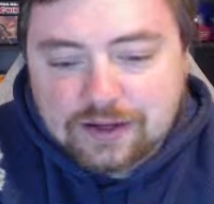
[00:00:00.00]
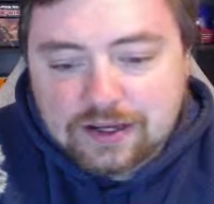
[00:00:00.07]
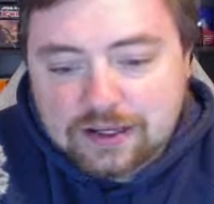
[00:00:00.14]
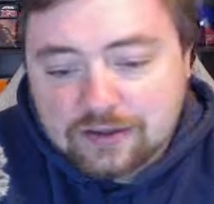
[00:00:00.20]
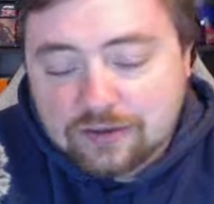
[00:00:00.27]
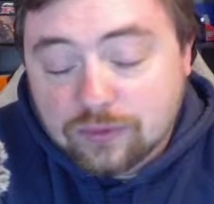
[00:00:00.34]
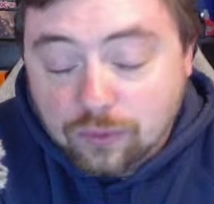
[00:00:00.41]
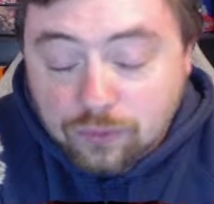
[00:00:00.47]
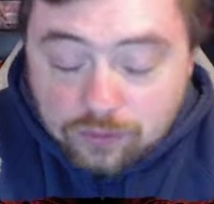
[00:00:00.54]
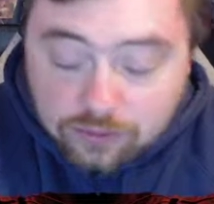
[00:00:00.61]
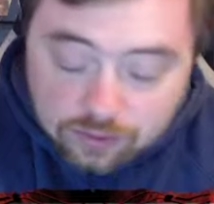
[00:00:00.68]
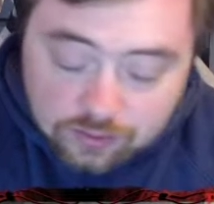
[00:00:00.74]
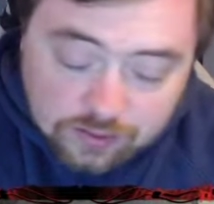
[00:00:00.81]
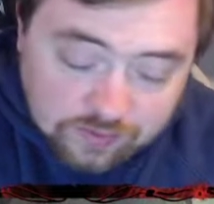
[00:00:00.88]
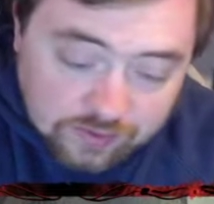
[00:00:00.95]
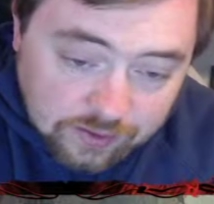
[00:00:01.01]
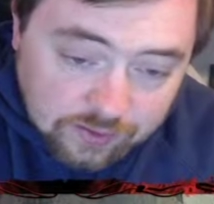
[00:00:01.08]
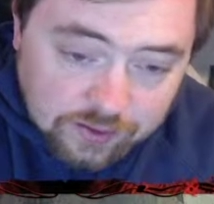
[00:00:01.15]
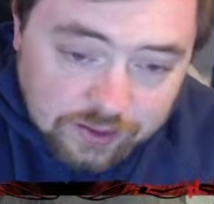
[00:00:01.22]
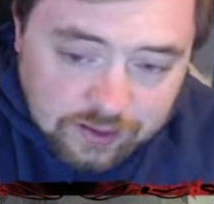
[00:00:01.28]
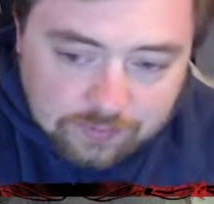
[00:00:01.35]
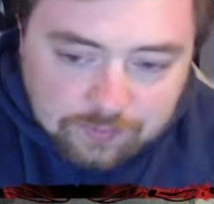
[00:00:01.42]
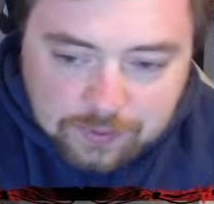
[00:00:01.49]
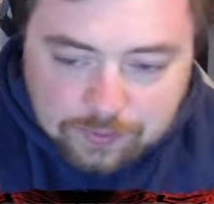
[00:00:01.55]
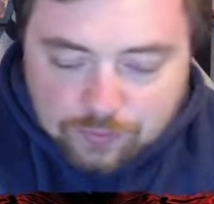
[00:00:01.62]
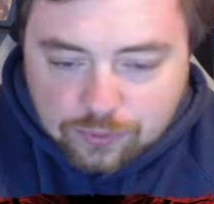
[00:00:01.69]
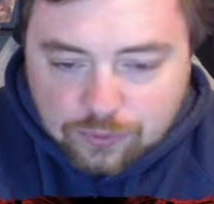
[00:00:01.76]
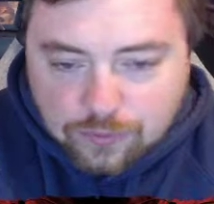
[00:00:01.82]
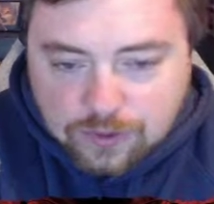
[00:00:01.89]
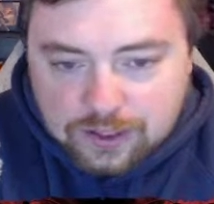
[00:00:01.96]
fans or Azalea. People
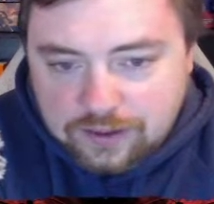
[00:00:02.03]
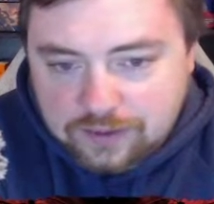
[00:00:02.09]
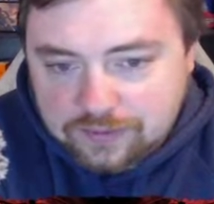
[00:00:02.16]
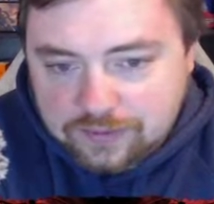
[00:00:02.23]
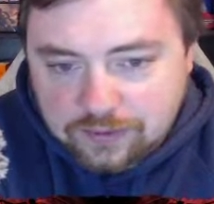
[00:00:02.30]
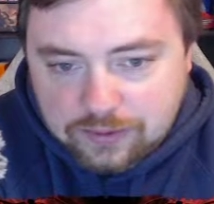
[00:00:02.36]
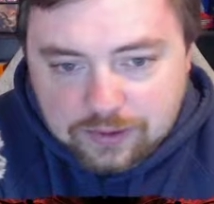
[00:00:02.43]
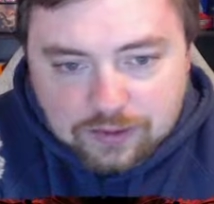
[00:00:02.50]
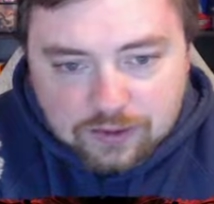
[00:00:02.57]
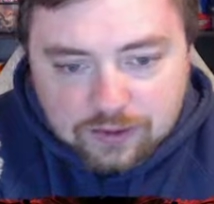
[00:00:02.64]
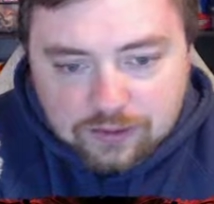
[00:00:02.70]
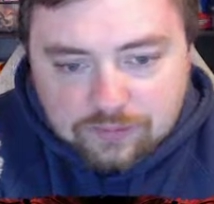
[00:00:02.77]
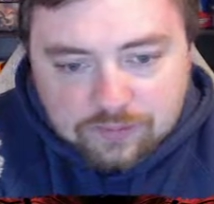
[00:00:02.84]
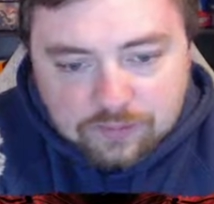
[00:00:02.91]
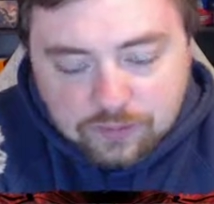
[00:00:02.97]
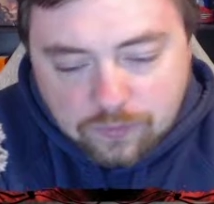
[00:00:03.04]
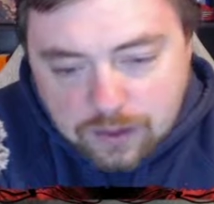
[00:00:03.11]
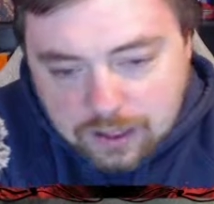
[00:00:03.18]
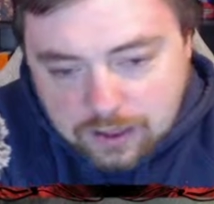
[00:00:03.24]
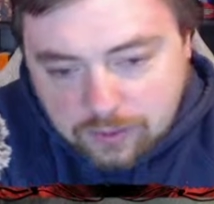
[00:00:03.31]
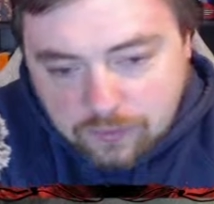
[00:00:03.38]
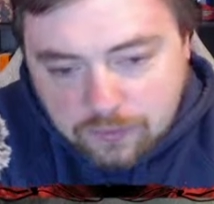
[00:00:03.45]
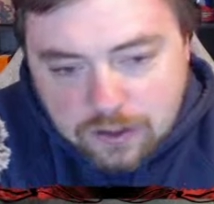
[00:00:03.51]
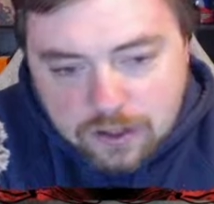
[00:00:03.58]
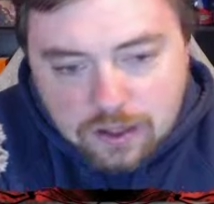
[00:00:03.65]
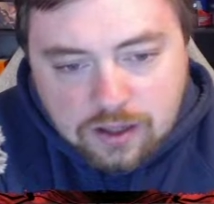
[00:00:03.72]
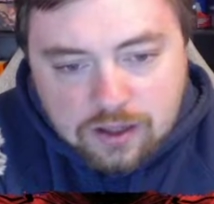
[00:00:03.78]
were wanting an Azalea card for a while.